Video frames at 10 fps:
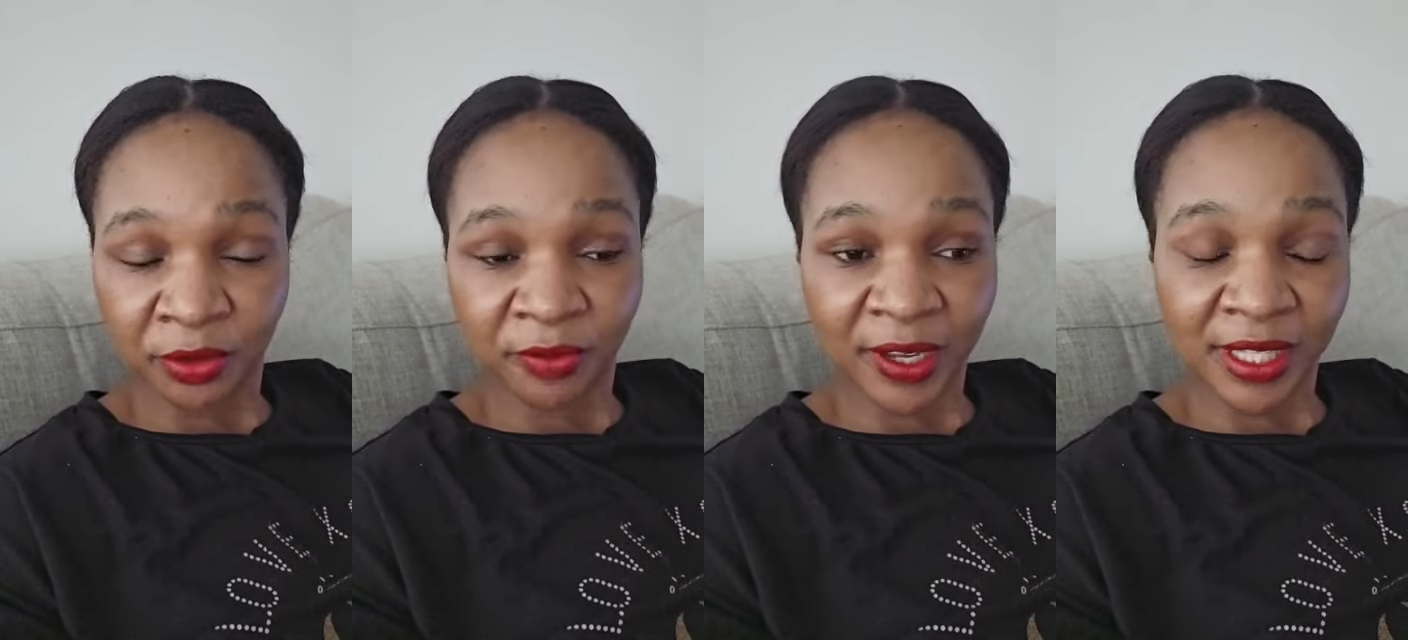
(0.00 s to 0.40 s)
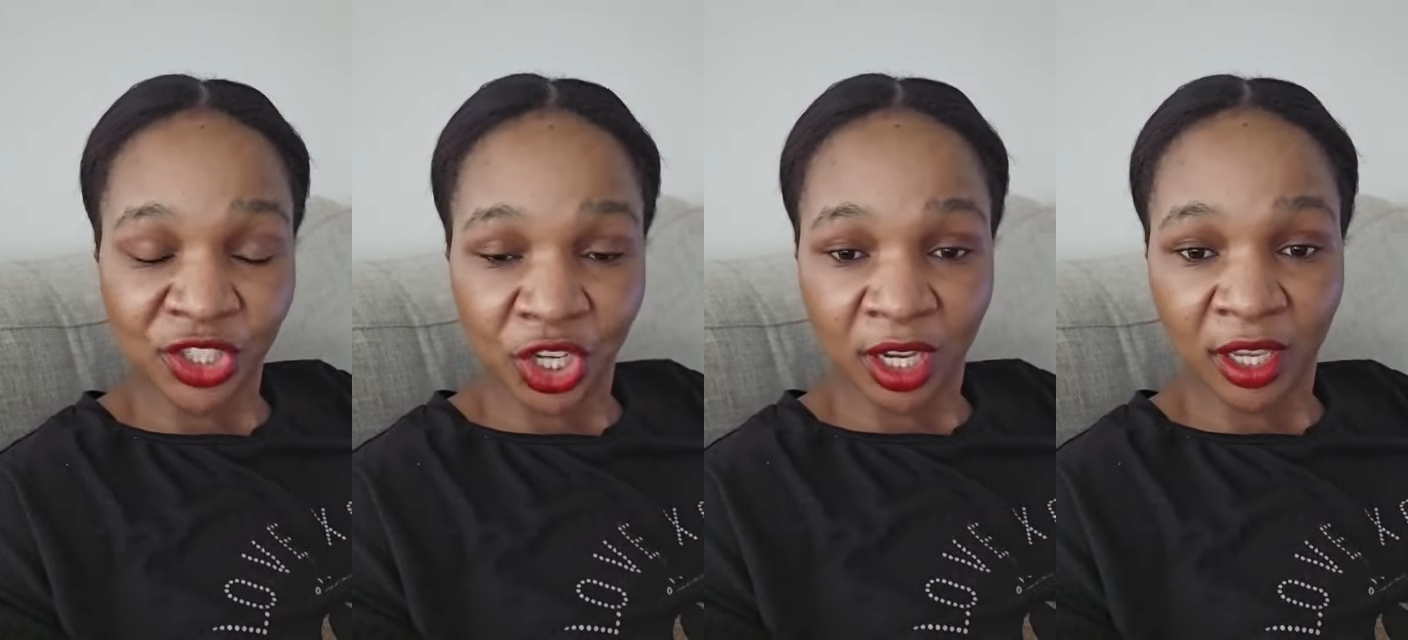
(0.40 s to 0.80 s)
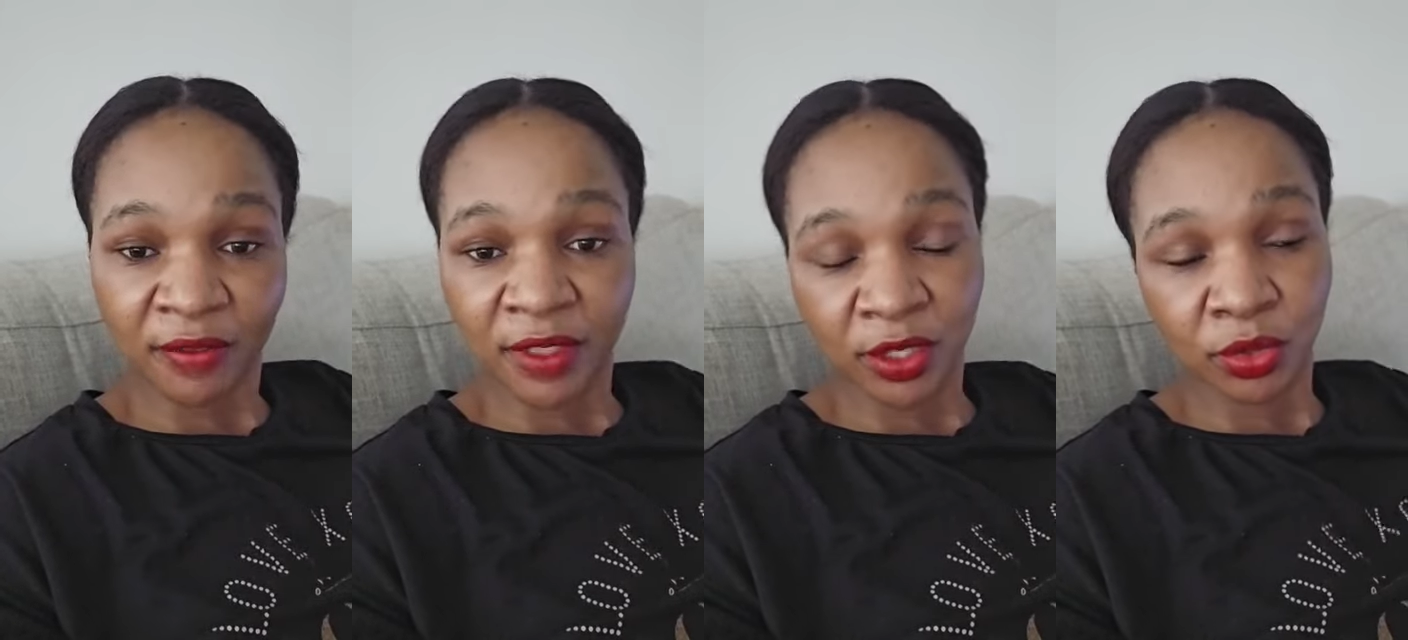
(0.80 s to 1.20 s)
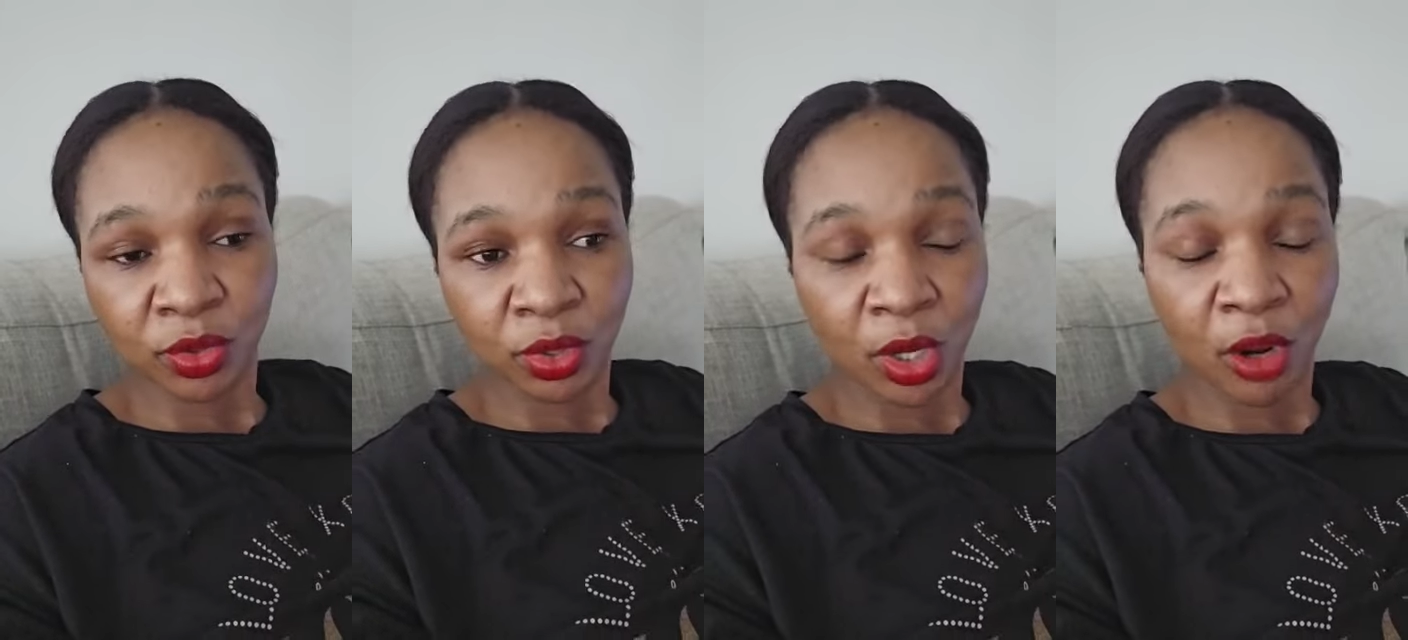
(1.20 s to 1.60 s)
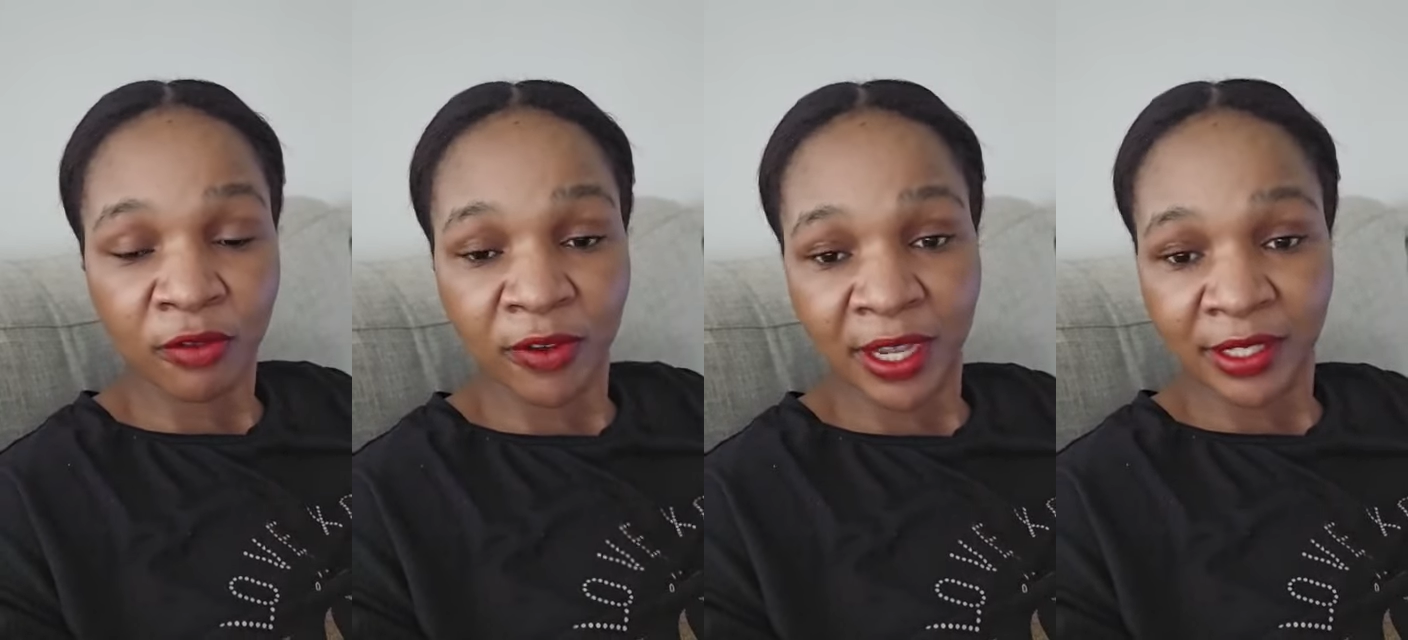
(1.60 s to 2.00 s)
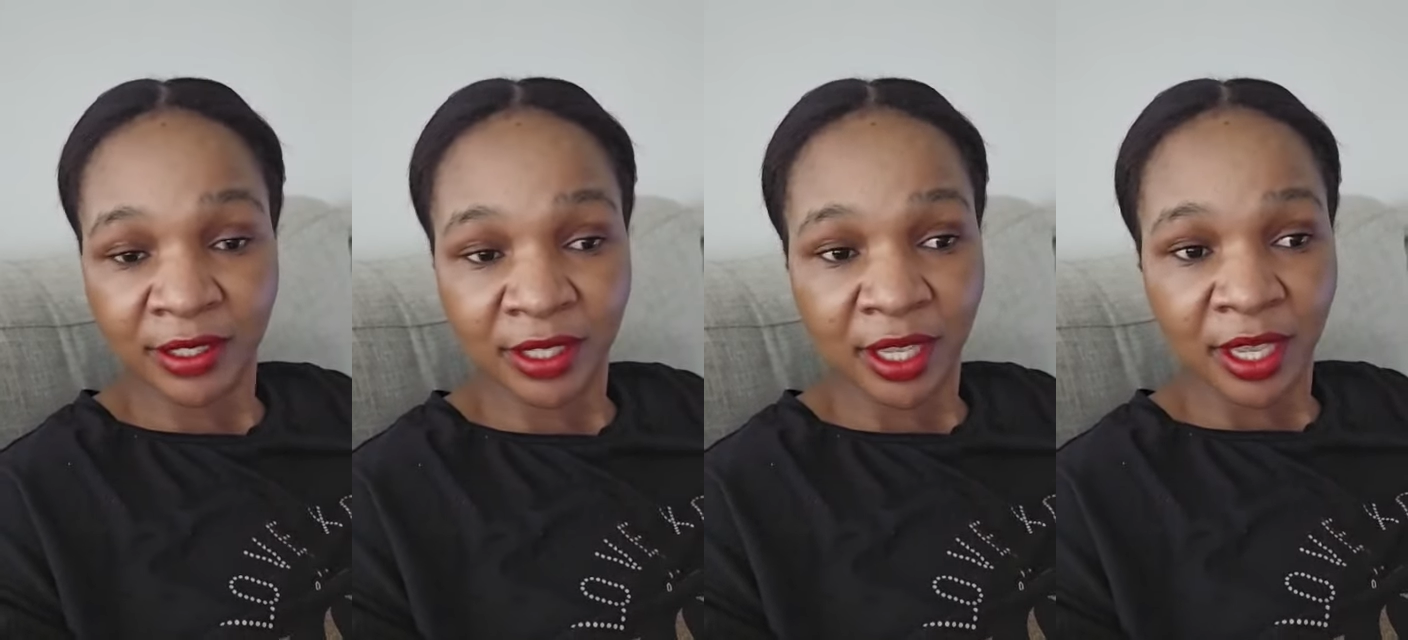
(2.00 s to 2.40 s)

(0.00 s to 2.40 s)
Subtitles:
You first check if the school offers